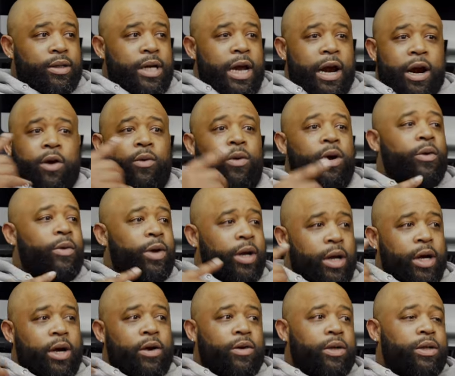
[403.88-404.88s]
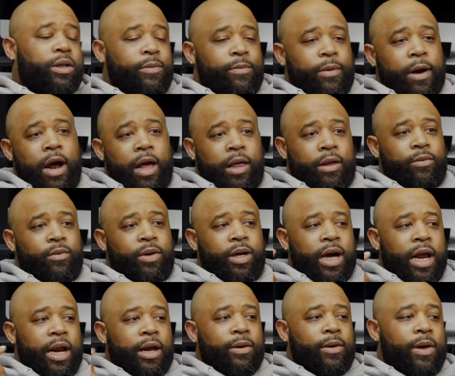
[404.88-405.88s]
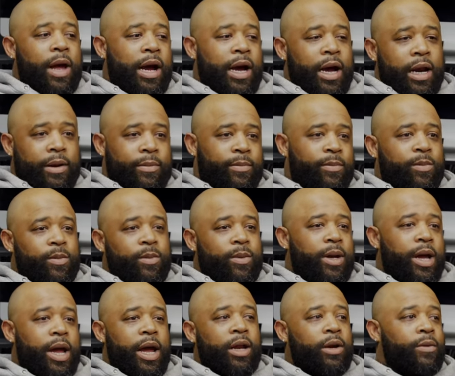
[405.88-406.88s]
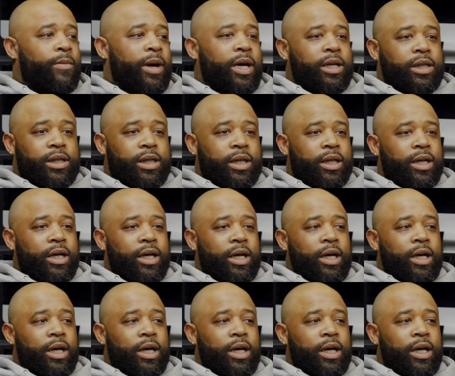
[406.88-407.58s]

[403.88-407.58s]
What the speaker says: Everywhere we go, it's a problem. I gotta handle my shit.